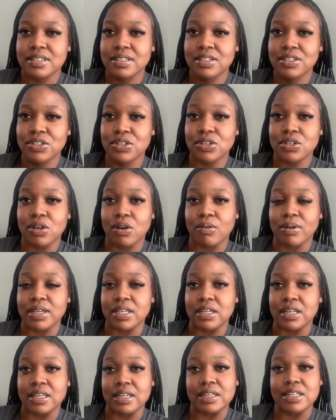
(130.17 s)
you know,
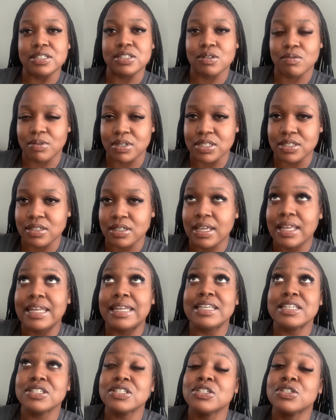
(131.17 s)
and
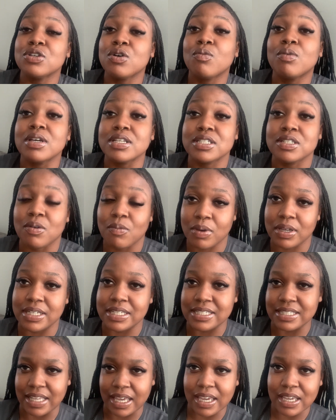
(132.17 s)
listen to what someone is
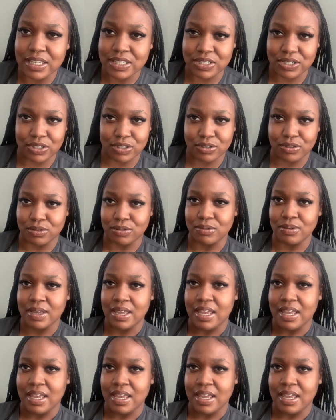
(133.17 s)
saying to you